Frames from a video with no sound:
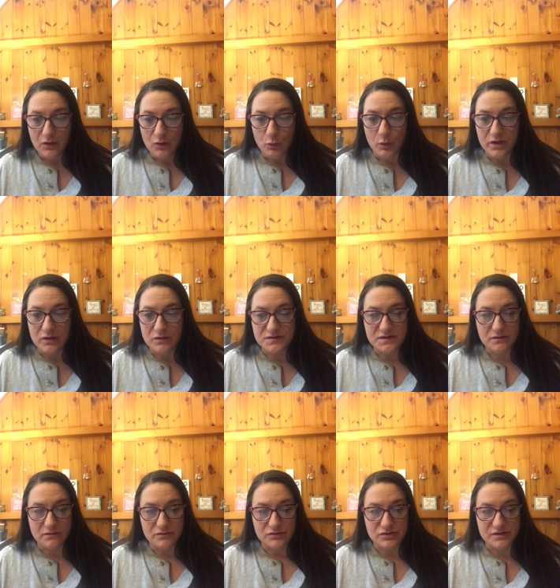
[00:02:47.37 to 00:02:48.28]
We use
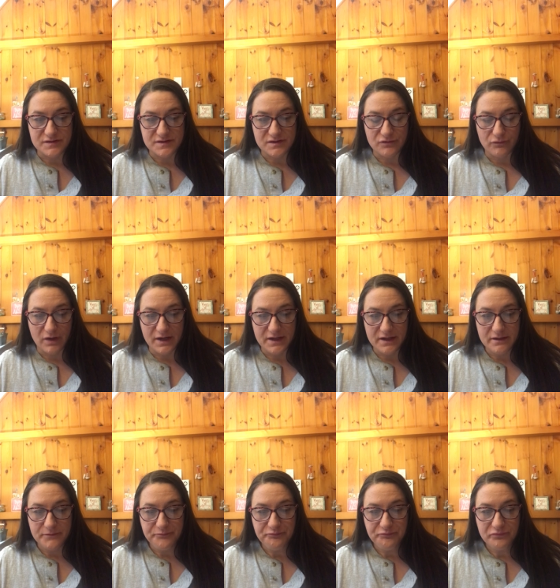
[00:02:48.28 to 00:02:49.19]
illusions in writing,
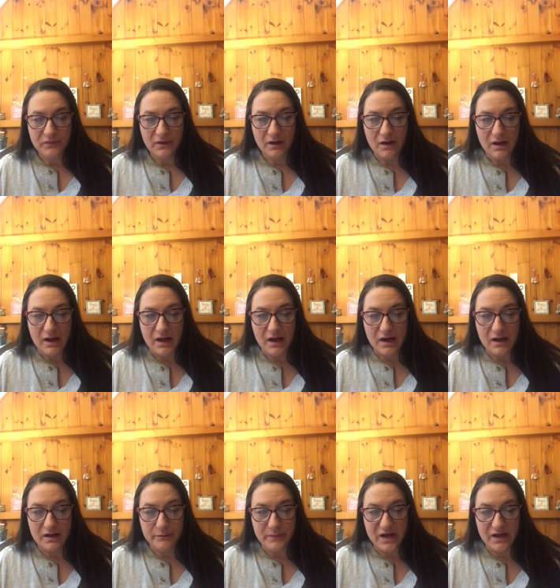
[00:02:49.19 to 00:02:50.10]

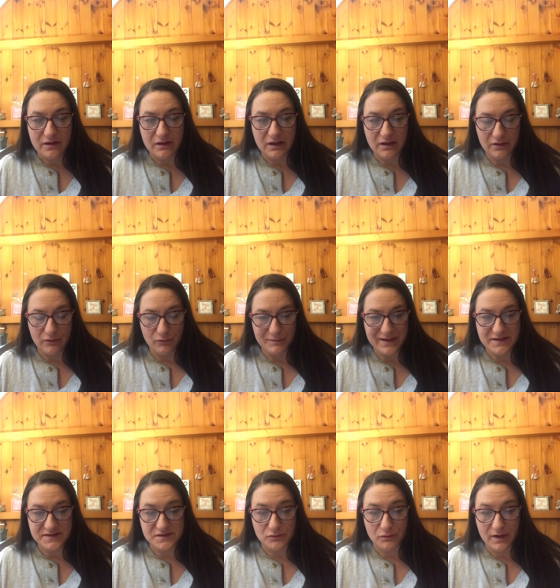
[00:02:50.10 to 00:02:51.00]
and it makes
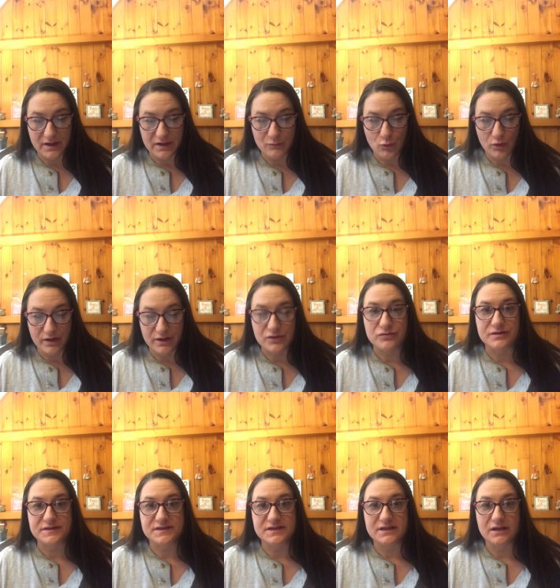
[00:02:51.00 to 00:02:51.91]
the writing more
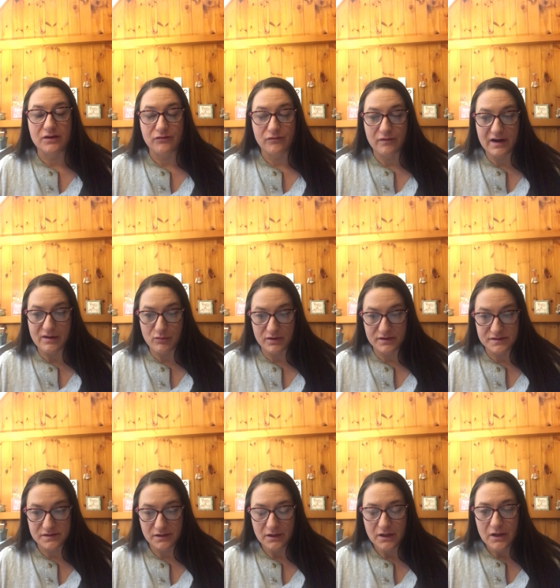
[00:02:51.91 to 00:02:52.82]
interesting and
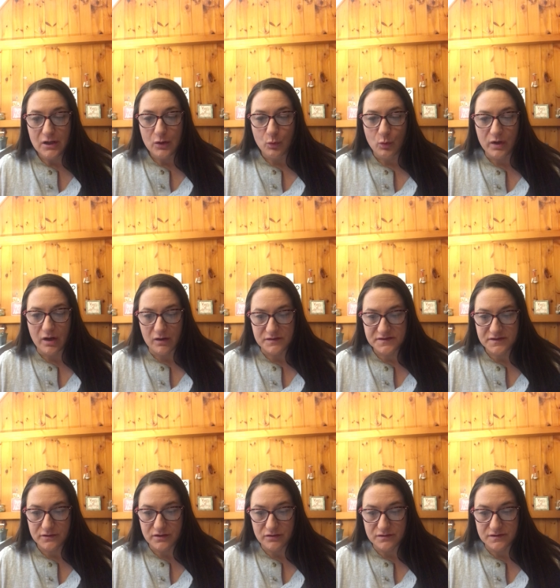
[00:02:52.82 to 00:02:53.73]
vibrant. We also
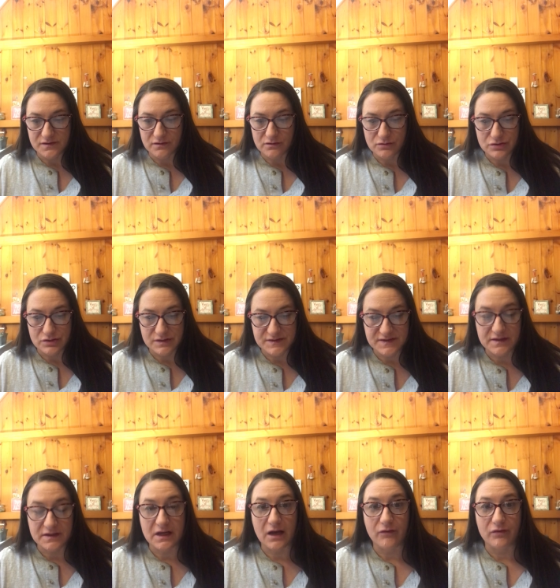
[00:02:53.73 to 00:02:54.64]
use illusions
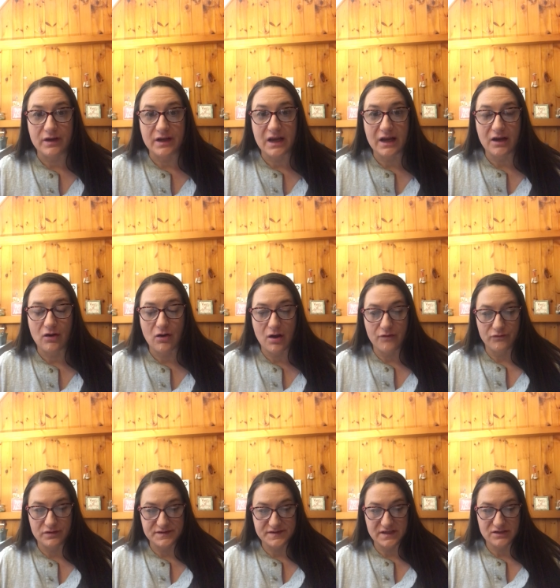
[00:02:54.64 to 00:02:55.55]
in everyday
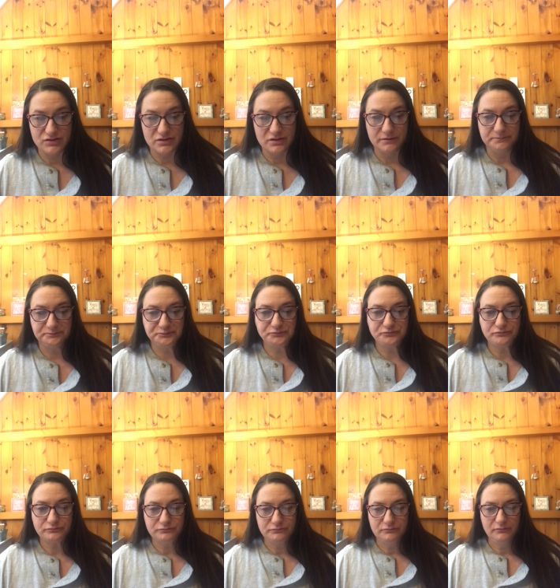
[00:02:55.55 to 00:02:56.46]
conversation.
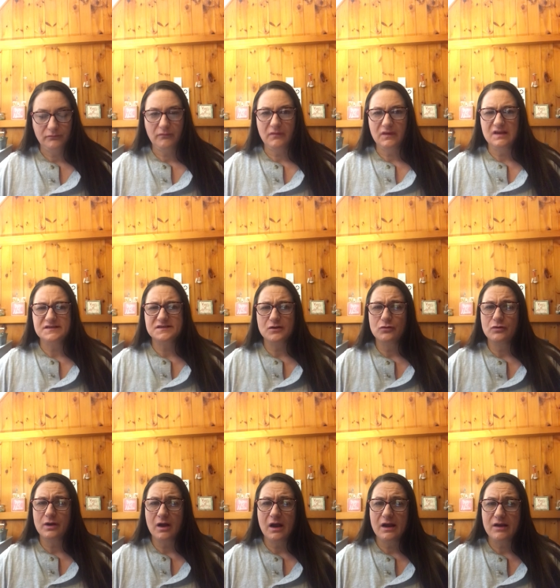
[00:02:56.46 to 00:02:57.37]
So an
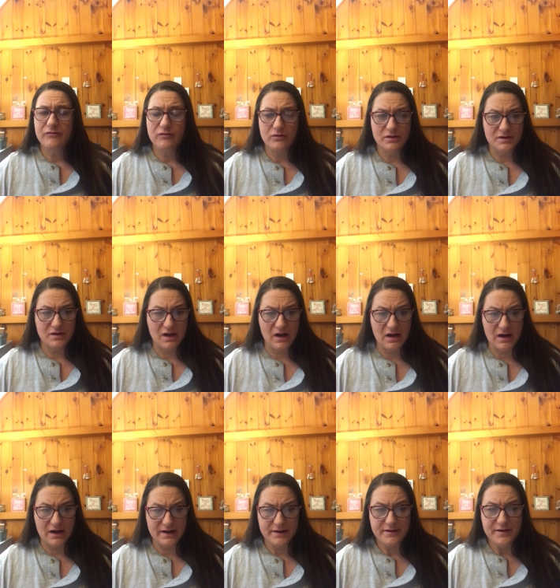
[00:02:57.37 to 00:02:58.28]
eye for an
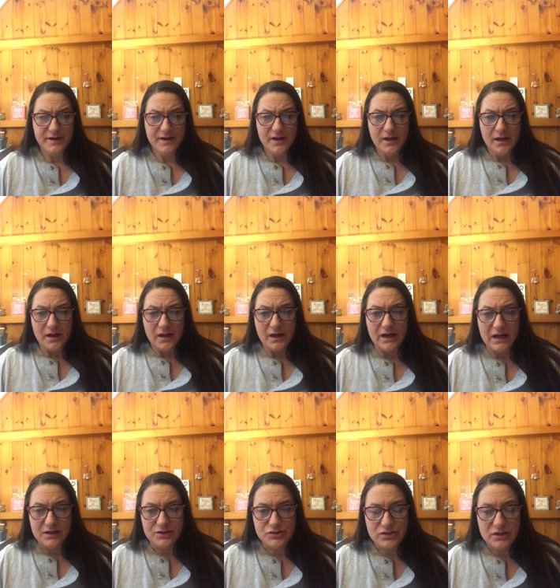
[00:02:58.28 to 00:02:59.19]
eye, it
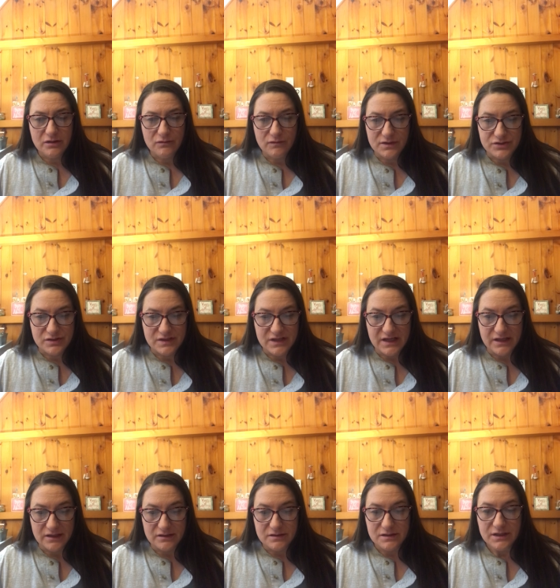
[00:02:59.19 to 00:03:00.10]
actually
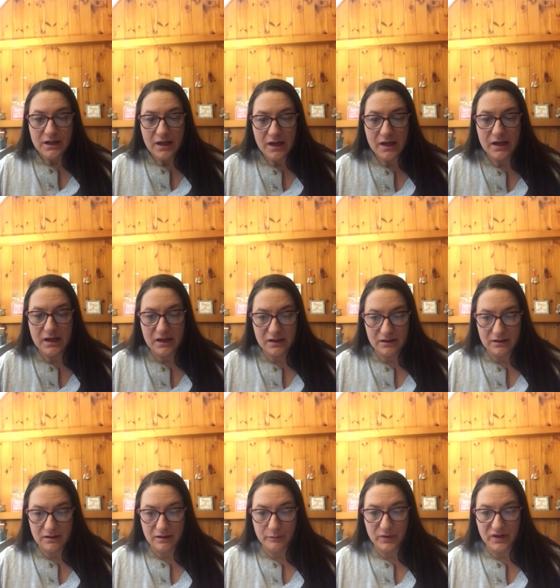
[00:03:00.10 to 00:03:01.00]
originated in
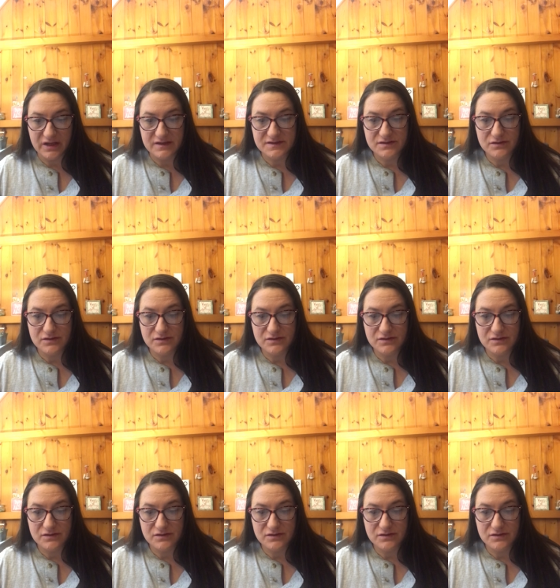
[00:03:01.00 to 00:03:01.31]
a place